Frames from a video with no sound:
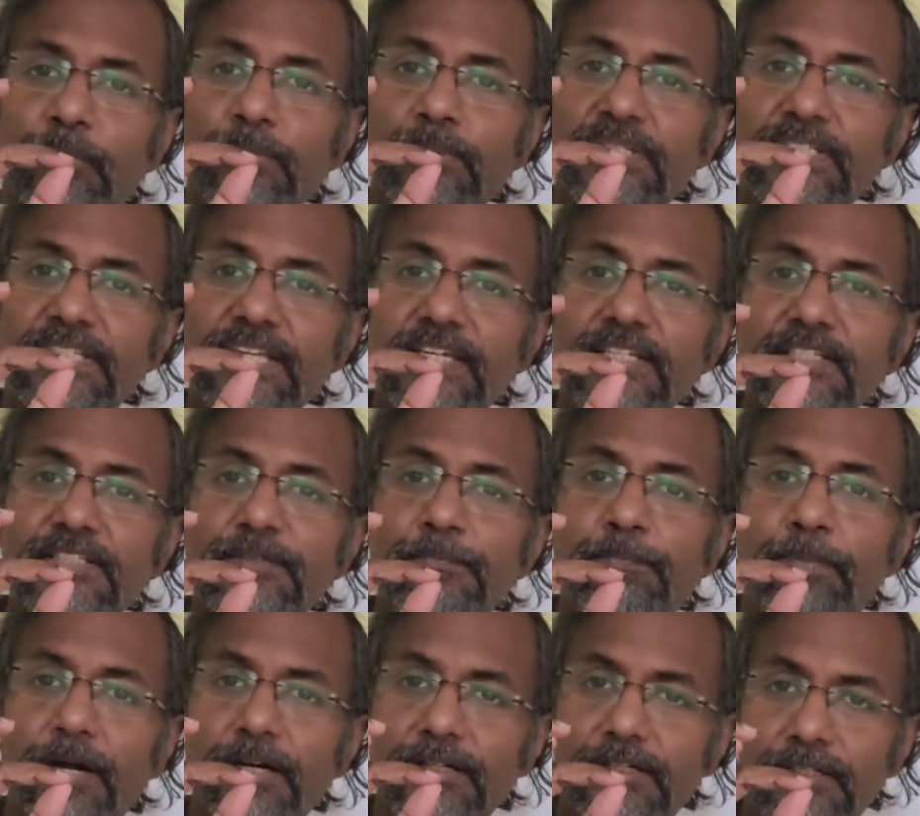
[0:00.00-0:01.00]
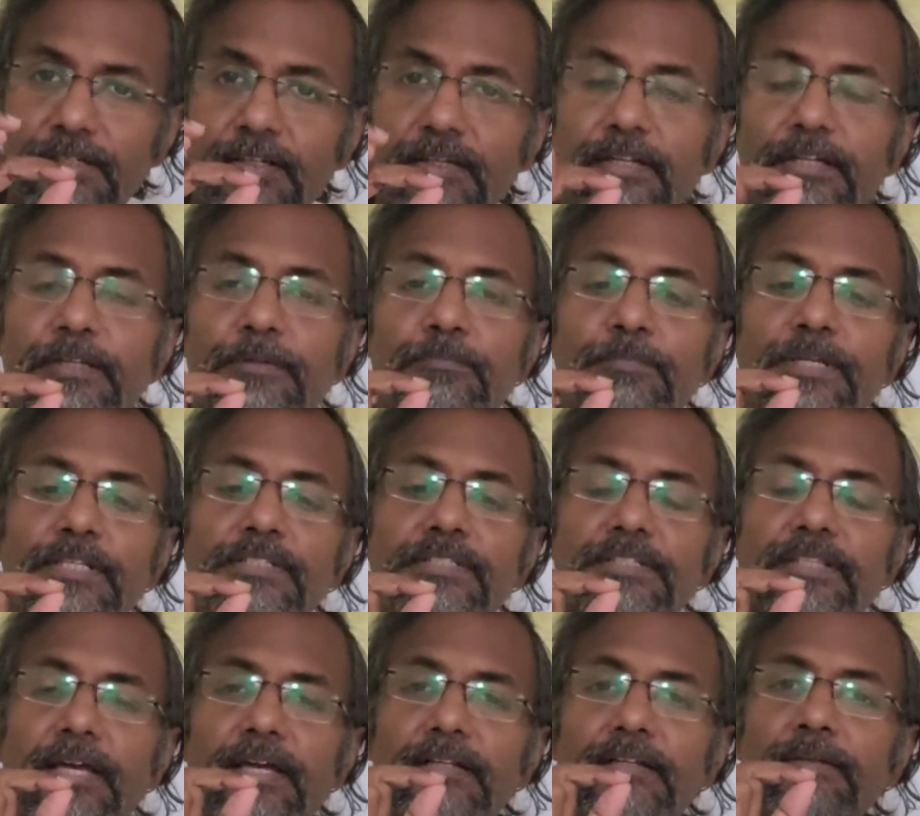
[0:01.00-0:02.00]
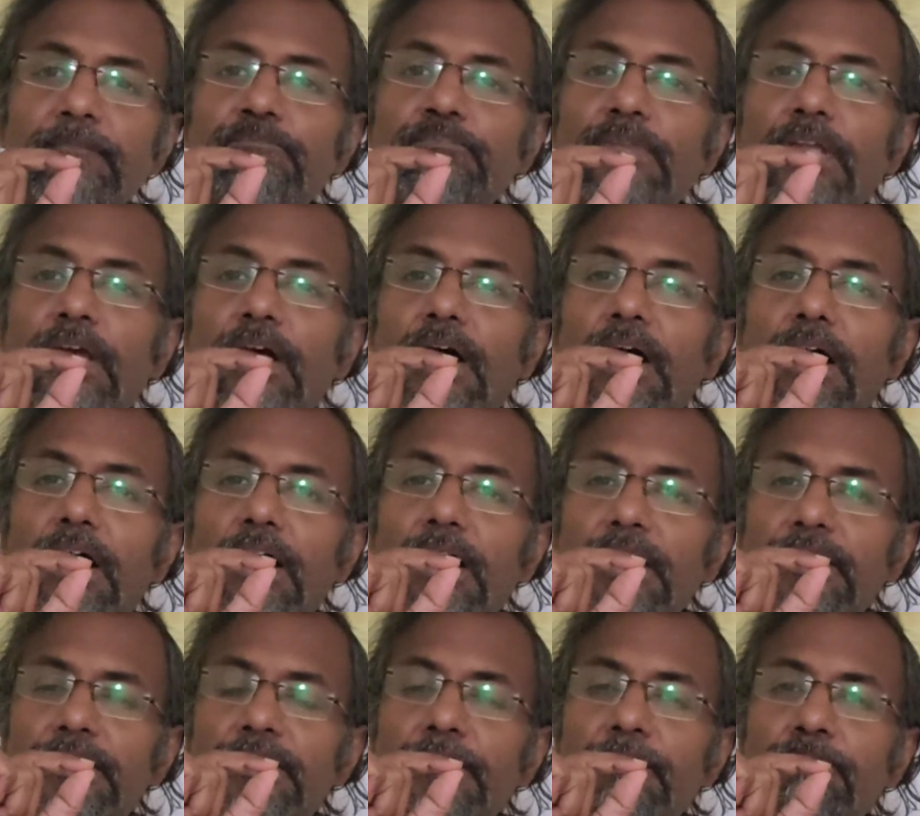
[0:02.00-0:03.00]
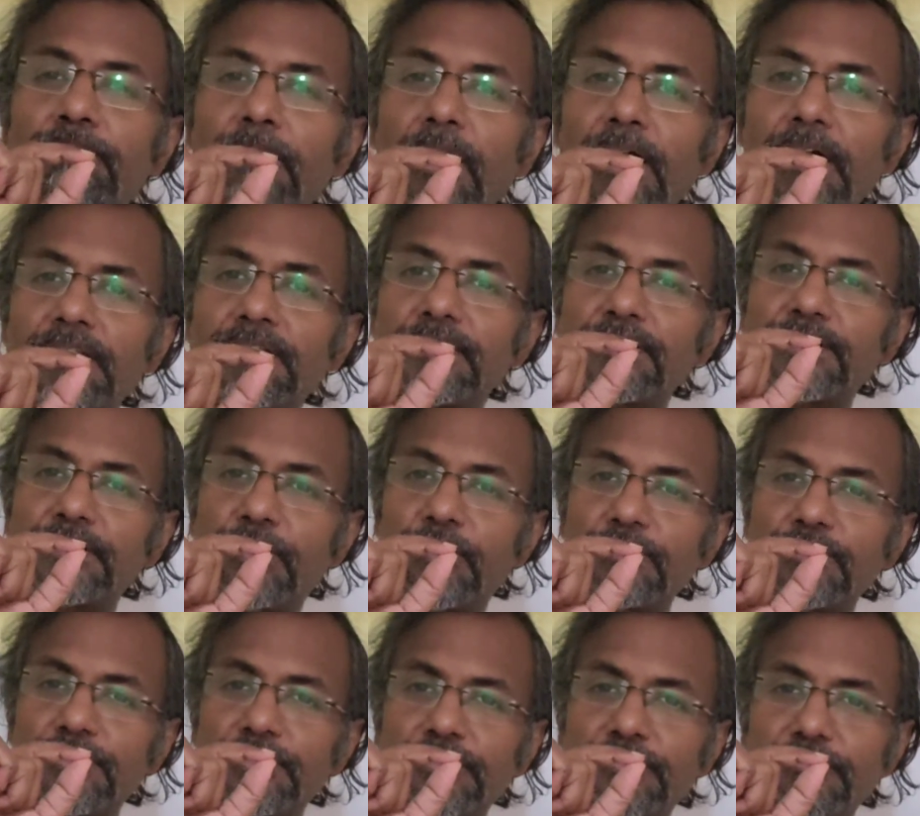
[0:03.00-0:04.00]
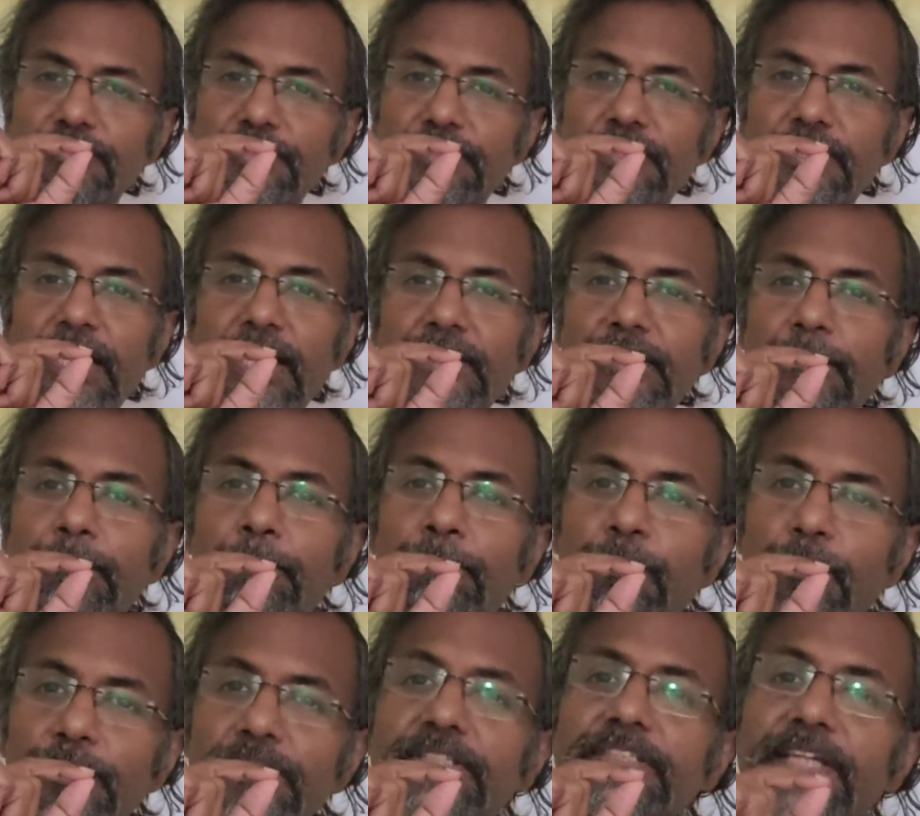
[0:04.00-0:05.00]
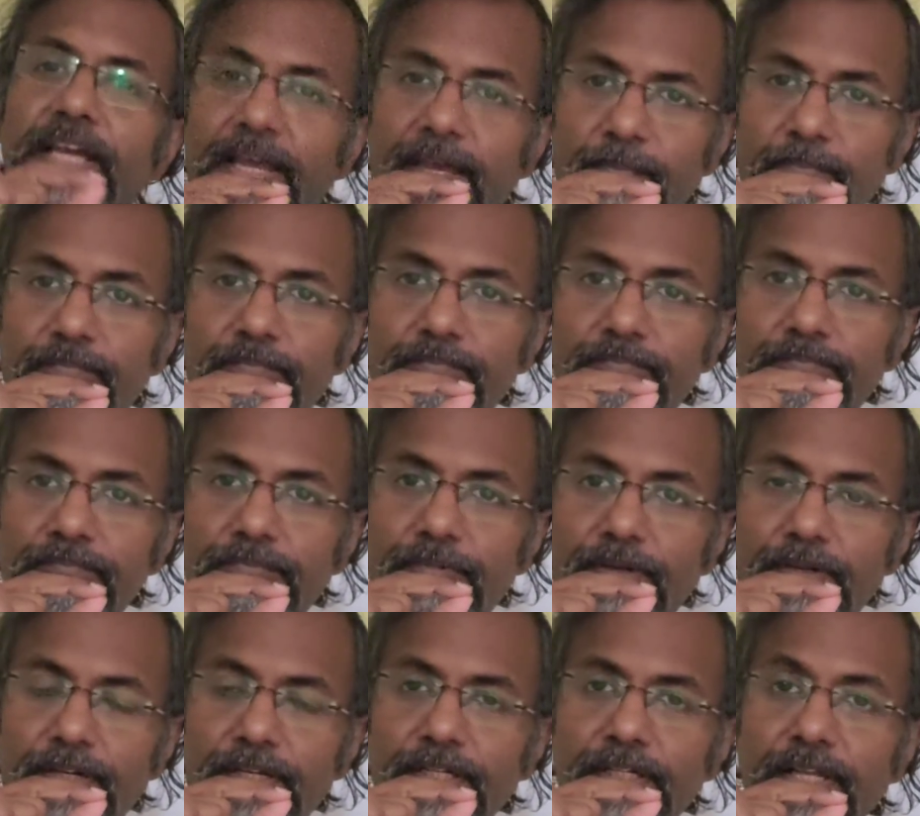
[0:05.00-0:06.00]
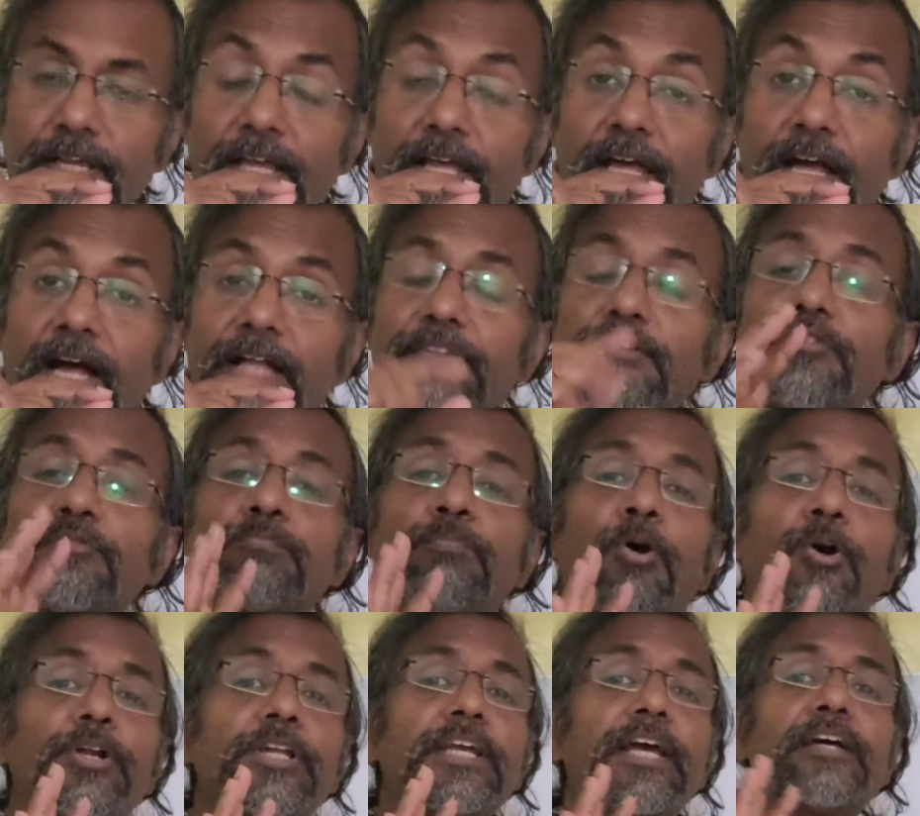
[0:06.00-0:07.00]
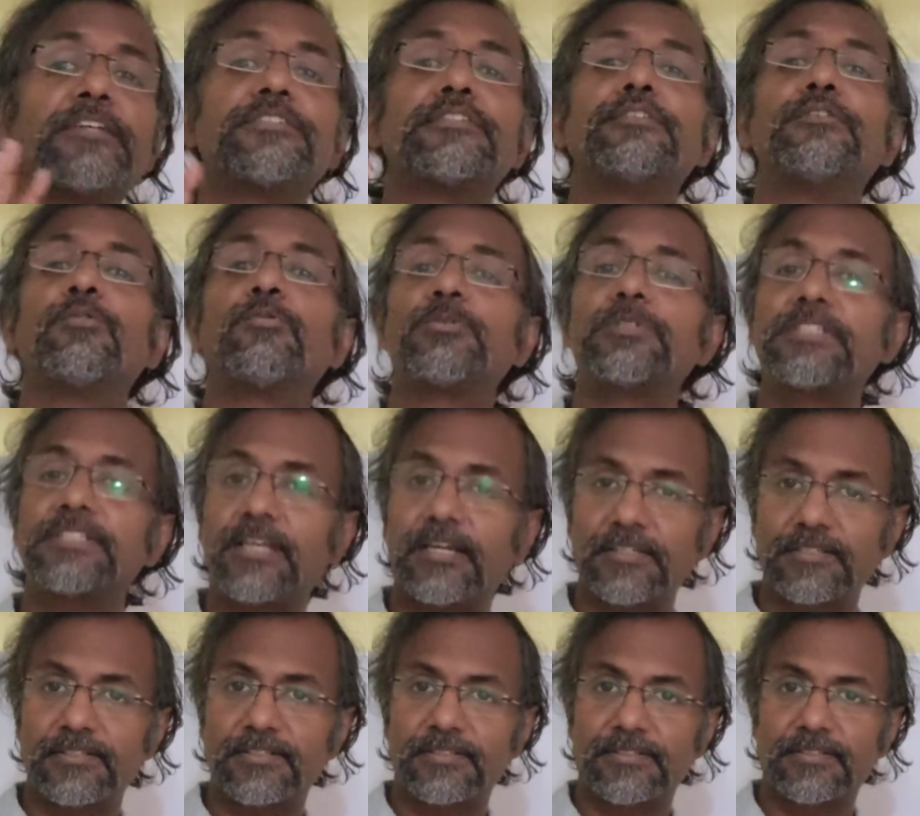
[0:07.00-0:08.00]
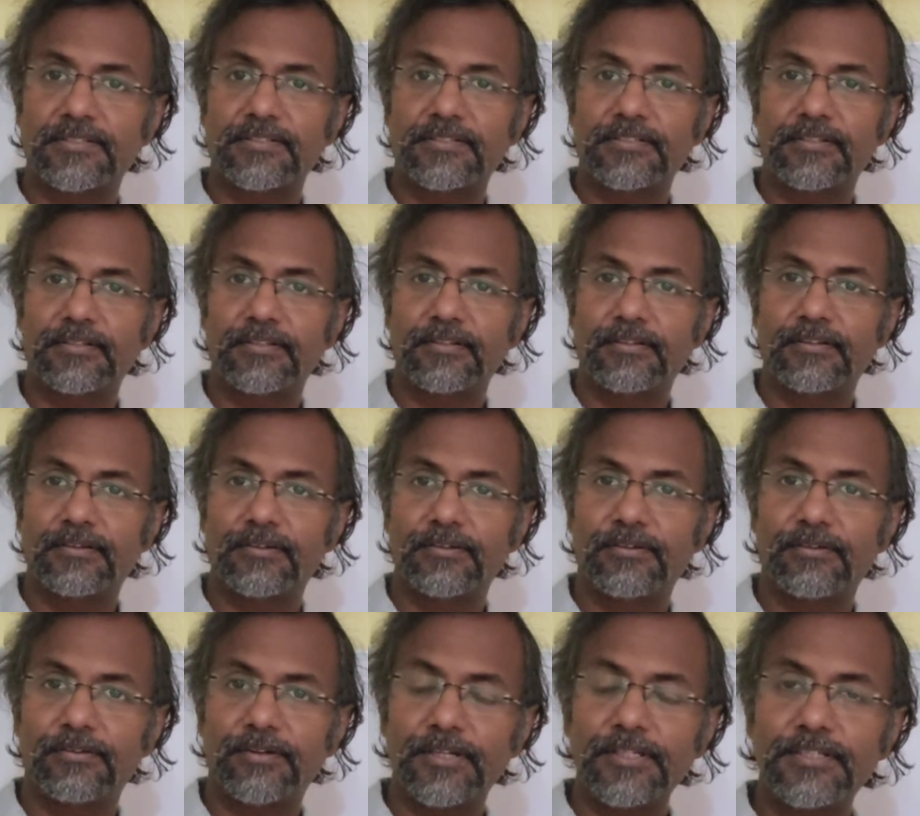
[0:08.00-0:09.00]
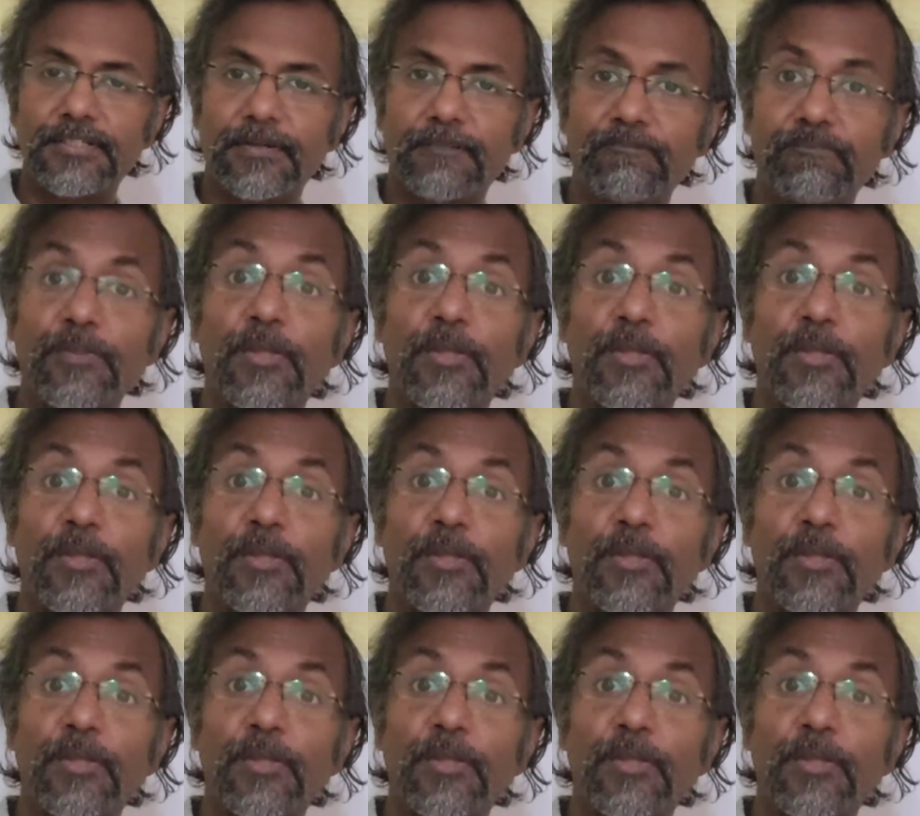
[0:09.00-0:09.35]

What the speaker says: when we say it is a particle, it means that the mass is concentrated at a point m, right? And this body has no size, right?